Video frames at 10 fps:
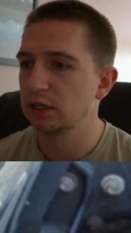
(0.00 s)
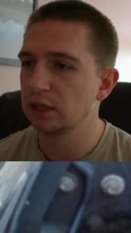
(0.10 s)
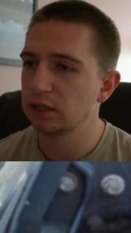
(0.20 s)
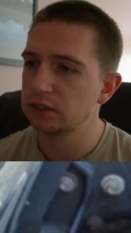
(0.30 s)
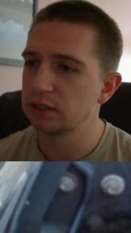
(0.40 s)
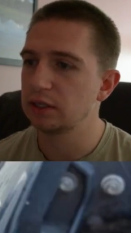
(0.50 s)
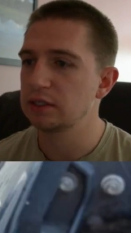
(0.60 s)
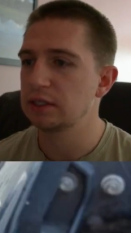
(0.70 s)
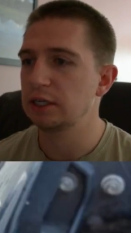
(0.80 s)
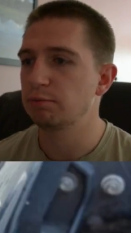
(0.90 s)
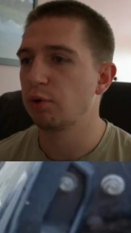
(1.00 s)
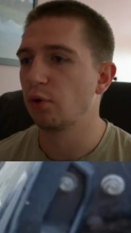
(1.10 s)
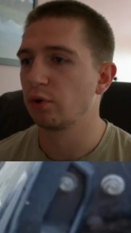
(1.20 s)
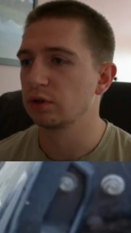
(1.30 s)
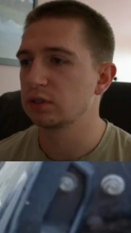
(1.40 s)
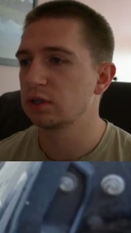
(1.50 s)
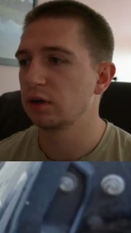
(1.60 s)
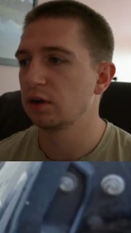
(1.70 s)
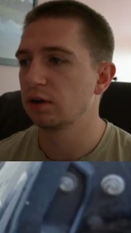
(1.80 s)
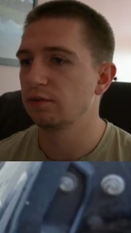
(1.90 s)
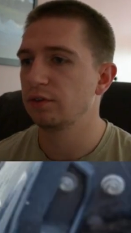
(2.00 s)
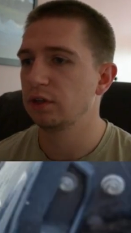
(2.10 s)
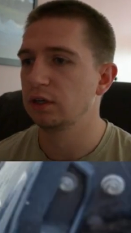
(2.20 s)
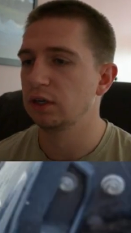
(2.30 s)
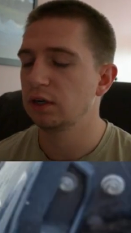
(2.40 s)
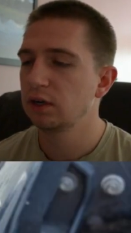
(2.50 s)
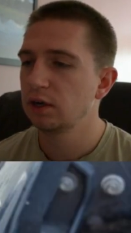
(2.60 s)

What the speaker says: this is the port of the